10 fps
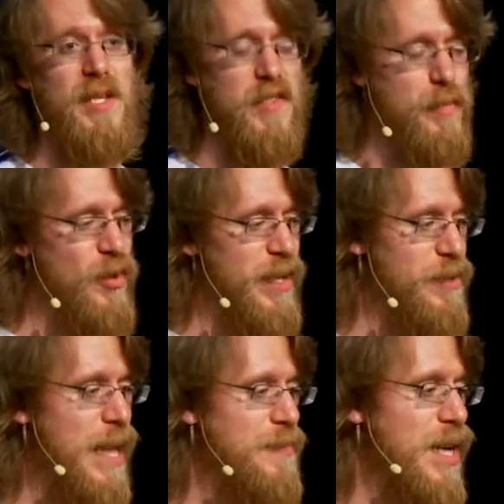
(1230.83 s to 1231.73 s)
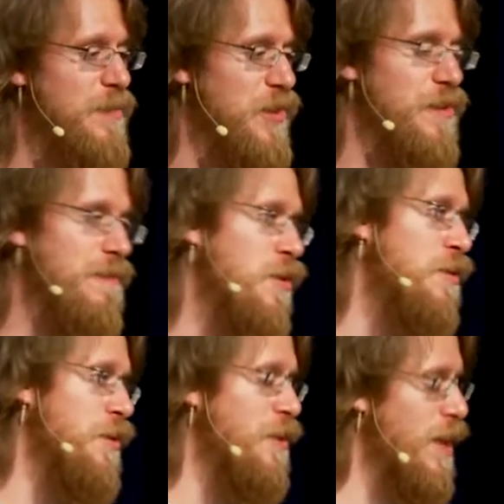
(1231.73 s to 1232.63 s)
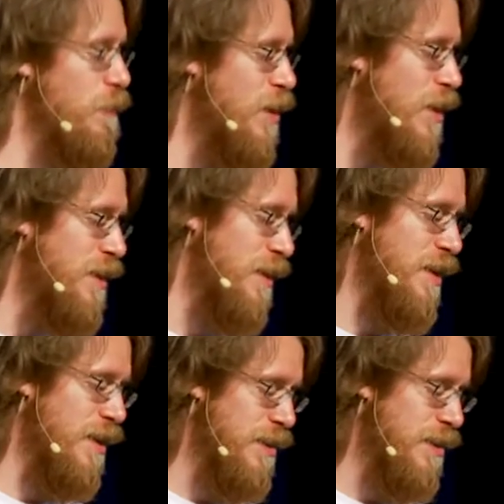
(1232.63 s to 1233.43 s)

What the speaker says: because you pull out your laptops or your phone and you're like, what?